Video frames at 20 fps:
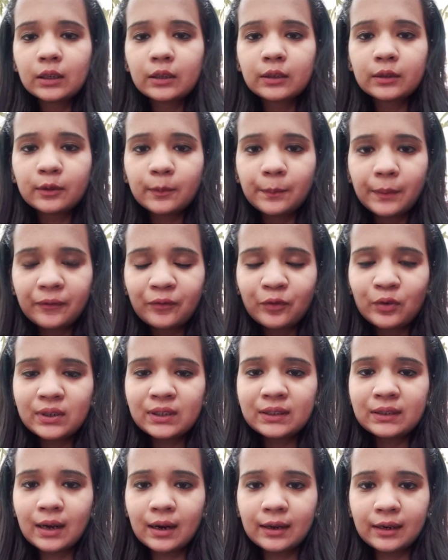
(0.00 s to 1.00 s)
so before
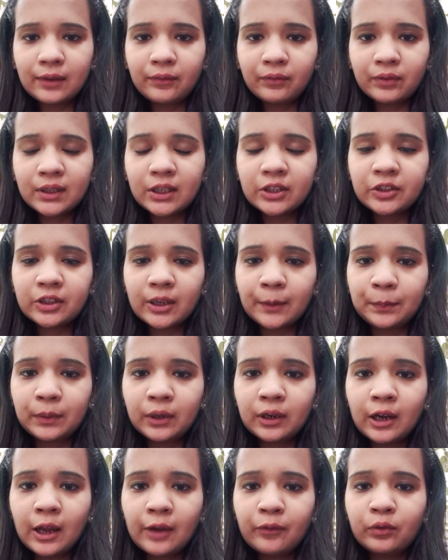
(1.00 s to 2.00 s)
starting with the
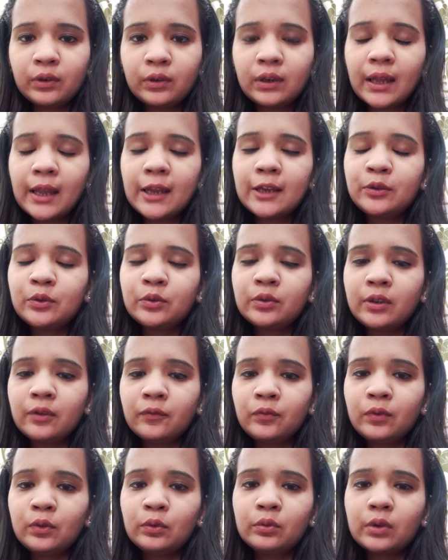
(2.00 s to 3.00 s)
chapter, I would like to
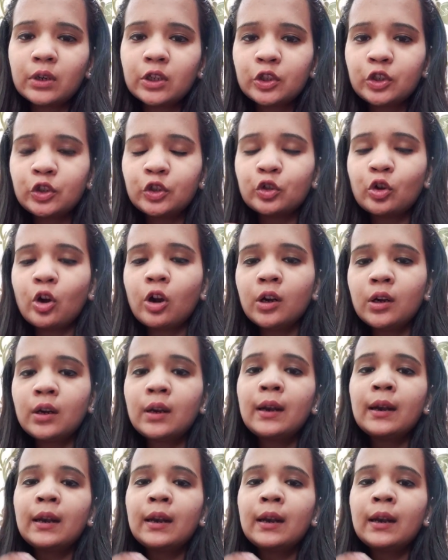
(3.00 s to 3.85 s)
give you a short